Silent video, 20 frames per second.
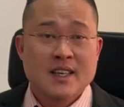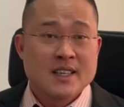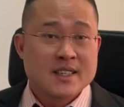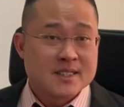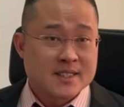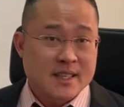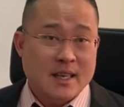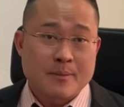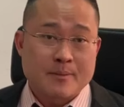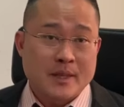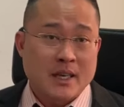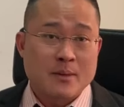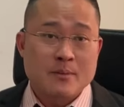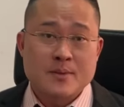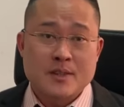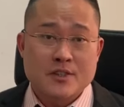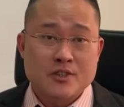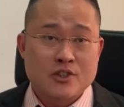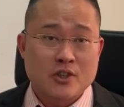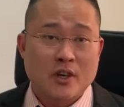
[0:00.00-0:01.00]

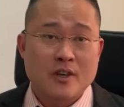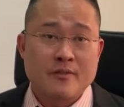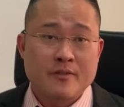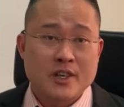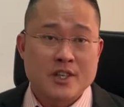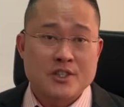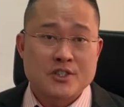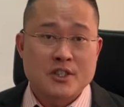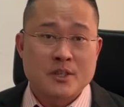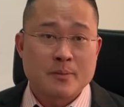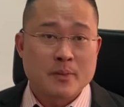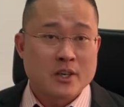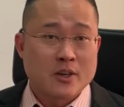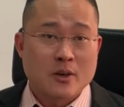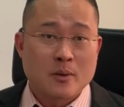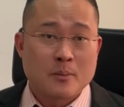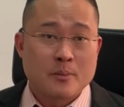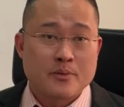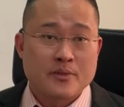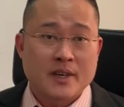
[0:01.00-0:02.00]
Sometimes a joint venture may
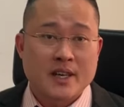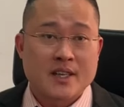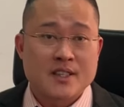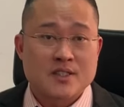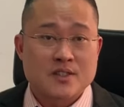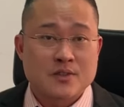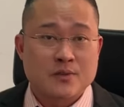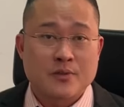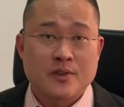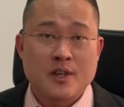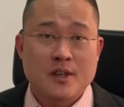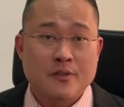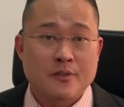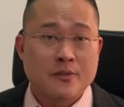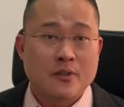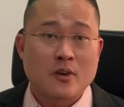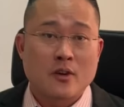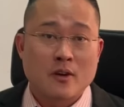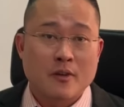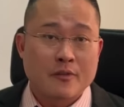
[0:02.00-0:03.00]
comprise three,
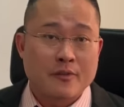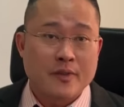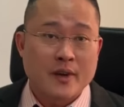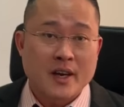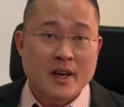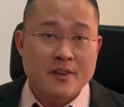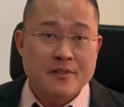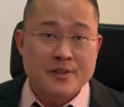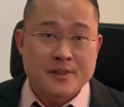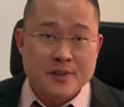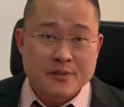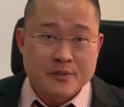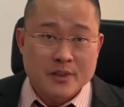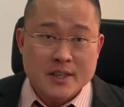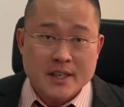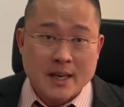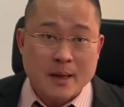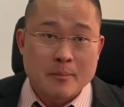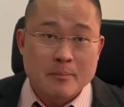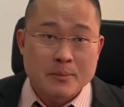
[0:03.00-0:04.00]
four, or five
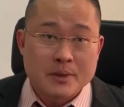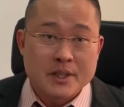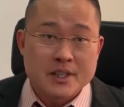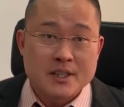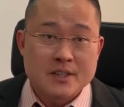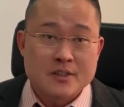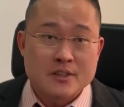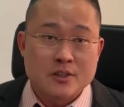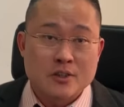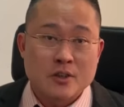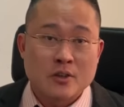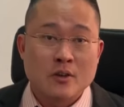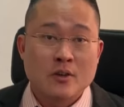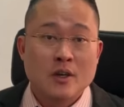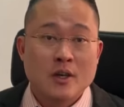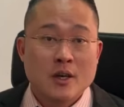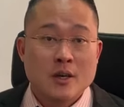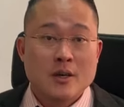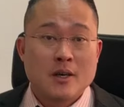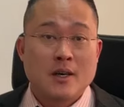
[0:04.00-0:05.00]
different companies, you know,
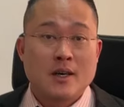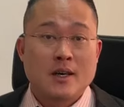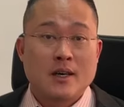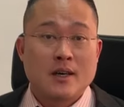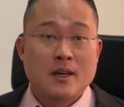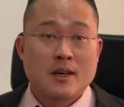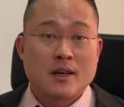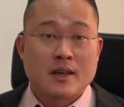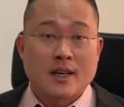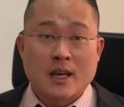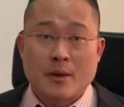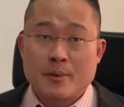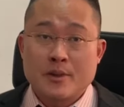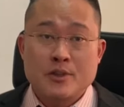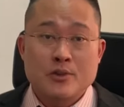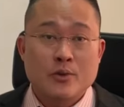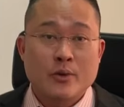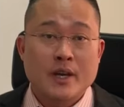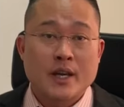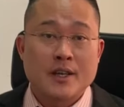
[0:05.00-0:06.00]
uh, coming
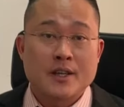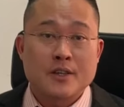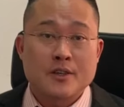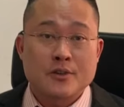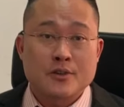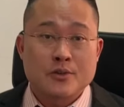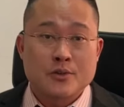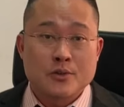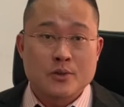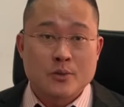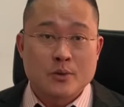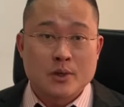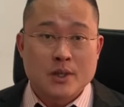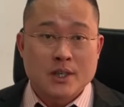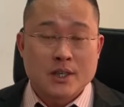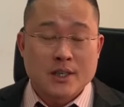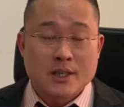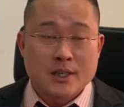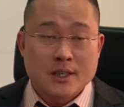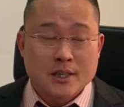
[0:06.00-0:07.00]
together to
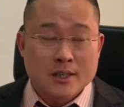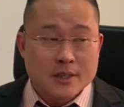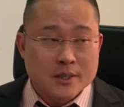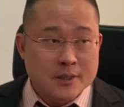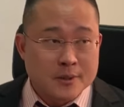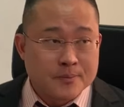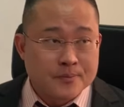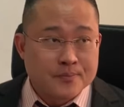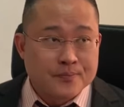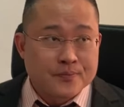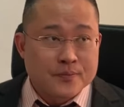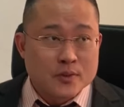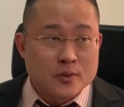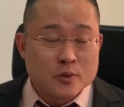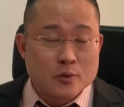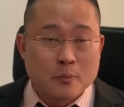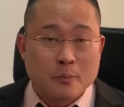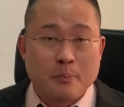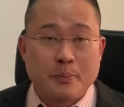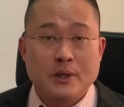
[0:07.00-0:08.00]
uh,
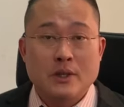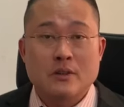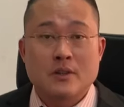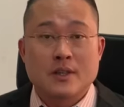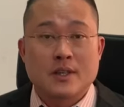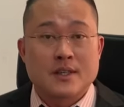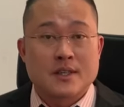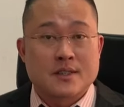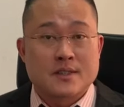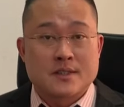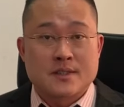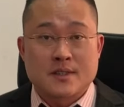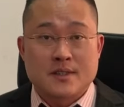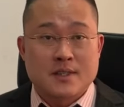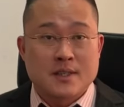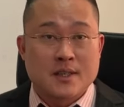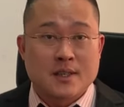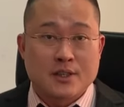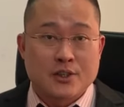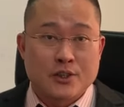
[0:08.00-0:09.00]
to build a,
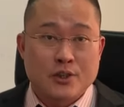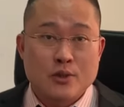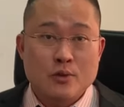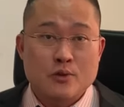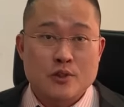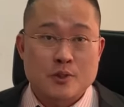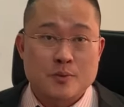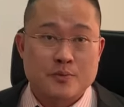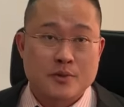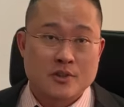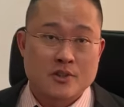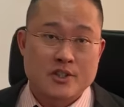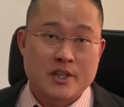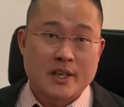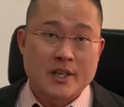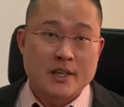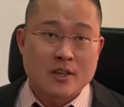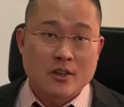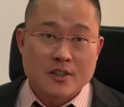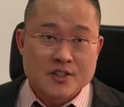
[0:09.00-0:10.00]
certain, a huge
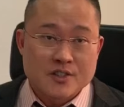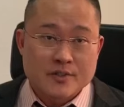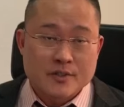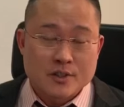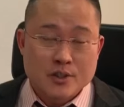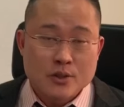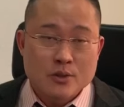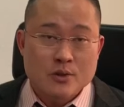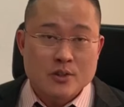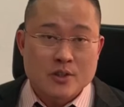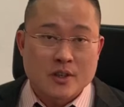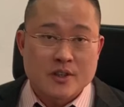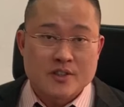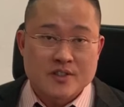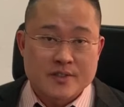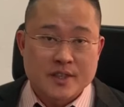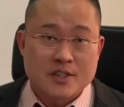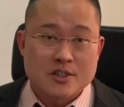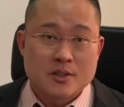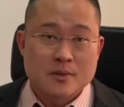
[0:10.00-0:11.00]
project, a cons huge
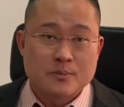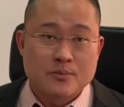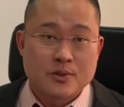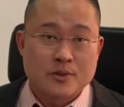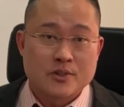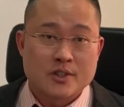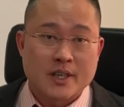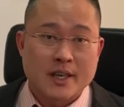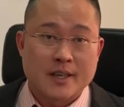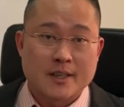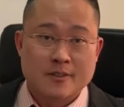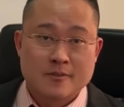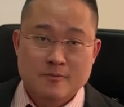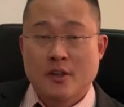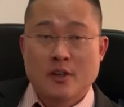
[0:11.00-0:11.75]
construction project.